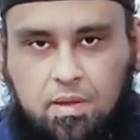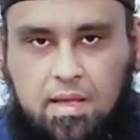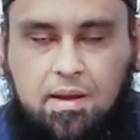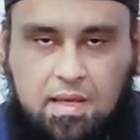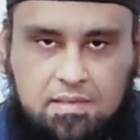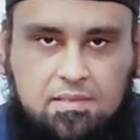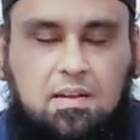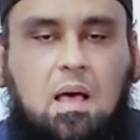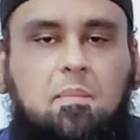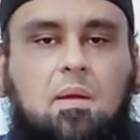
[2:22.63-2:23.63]
In
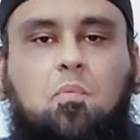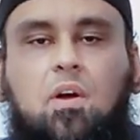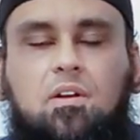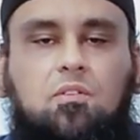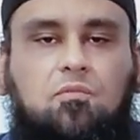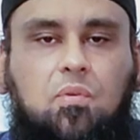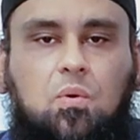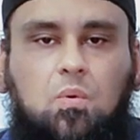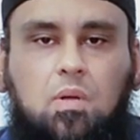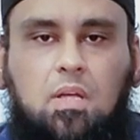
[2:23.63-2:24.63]
Islamic point of
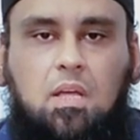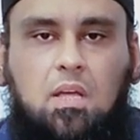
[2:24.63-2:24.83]
view,